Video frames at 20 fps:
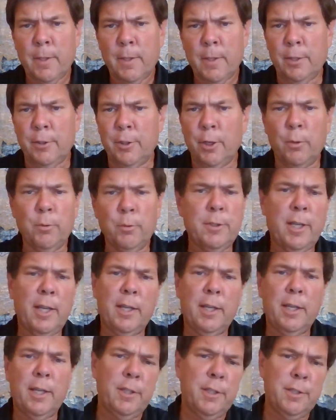And don't
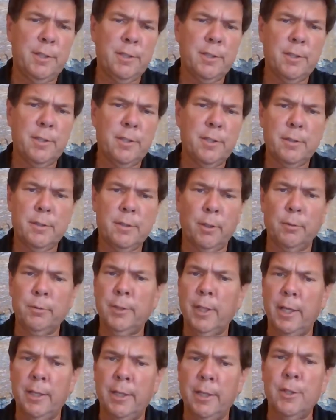take these don't
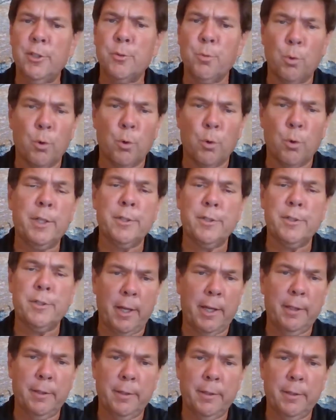take these warnings
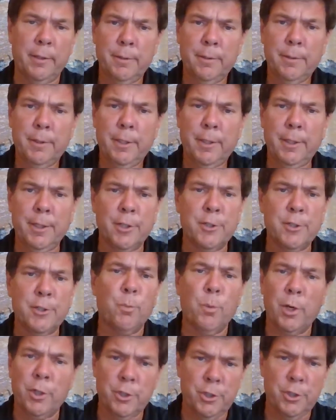lightly. He
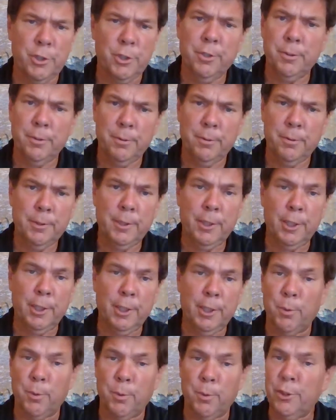doesn't want you to. He
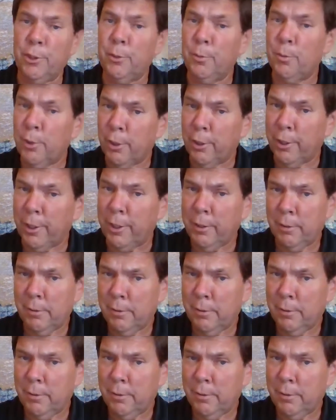doesn't want you to worry,